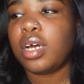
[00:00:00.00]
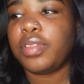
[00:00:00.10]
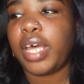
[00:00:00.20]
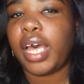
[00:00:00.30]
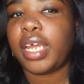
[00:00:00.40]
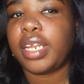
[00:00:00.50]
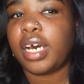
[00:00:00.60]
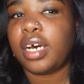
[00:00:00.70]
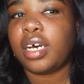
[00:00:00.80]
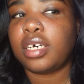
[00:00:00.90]
that,
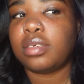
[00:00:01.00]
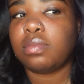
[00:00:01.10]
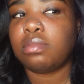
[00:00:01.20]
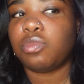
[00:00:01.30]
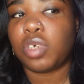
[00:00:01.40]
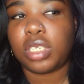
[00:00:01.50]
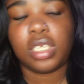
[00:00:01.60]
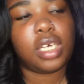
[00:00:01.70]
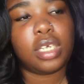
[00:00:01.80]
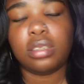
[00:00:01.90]
once
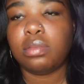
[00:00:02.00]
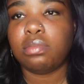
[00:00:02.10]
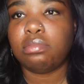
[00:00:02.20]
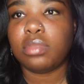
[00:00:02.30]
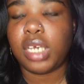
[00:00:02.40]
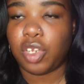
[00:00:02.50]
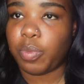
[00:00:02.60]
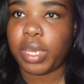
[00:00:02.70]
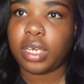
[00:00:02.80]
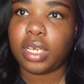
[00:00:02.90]
again, Kenny
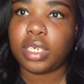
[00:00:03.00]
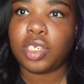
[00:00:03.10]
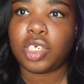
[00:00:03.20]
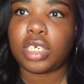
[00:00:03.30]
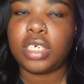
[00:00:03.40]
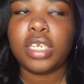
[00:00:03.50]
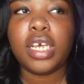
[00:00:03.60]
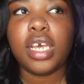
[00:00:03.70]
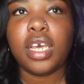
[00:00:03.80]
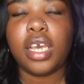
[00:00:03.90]
Omega ain't shit.
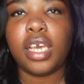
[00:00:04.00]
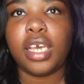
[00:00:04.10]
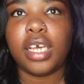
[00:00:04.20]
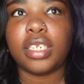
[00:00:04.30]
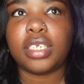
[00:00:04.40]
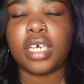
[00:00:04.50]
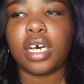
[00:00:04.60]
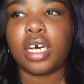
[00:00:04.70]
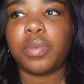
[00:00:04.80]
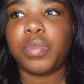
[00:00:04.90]
And
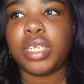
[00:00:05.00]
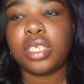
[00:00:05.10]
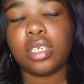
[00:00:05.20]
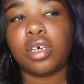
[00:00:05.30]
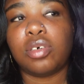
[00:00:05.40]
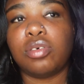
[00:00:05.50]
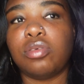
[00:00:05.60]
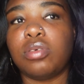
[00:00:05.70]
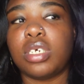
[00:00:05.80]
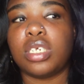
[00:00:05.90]
Mentolo,
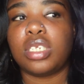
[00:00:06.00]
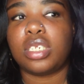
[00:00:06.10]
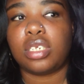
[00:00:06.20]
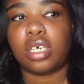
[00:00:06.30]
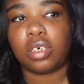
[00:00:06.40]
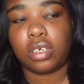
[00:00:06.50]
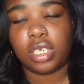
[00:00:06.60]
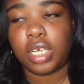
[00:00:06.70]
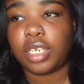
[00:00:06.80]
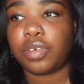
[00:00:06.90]
who is a
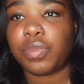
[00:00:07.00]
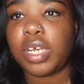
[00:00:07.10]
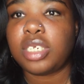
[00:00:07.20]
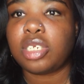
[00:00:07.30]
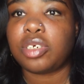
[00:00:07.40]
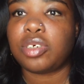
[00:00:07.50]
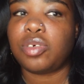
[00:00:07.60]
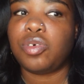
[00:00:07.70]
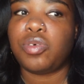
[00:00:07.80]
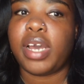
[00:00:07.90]
Canadian wrestler
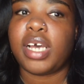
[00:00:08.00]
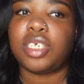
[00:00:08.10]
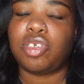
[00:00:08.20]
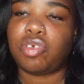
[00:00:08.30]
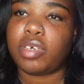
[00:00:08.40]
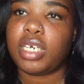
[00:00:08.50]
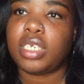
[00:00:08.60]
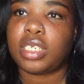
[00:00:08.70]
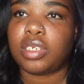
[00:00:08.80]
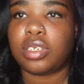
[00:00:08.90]
who has
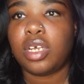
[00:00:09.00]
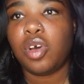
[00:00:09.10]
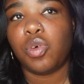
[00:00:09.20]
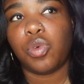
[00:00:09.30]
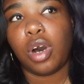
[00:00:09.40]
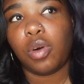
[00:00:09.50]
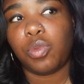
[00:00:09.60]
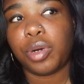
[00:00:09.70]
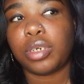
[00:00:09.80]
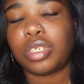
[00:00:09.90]
trained and
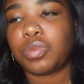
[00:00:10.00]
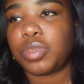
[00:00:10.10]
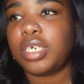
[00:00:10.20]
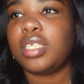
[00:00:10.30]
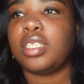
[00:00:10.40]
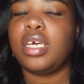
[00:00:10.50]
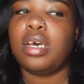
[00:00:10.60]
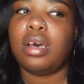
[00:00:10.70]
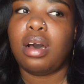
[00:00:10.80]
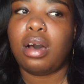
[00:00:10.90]
worked with
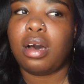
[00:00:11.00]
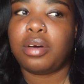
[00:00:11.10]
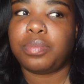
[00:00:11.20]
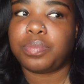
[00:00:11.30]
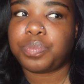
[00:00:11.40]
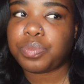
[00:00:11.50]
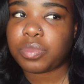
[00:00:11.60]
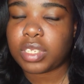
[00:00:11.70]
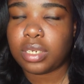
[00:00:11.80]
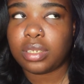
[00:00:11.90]

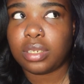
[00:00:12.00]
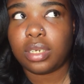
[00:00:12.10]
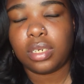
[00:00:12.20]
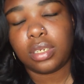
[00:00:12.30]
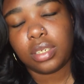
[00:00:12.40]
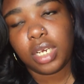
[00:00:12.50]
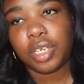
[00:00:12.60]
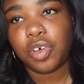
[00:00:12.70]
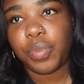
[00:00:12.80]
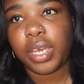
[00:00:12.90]

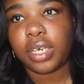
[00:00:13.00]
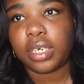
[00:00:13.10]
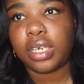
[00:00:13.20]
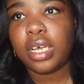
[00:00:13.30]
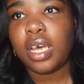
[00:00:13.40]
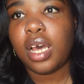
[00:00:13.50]
Kenny Omega,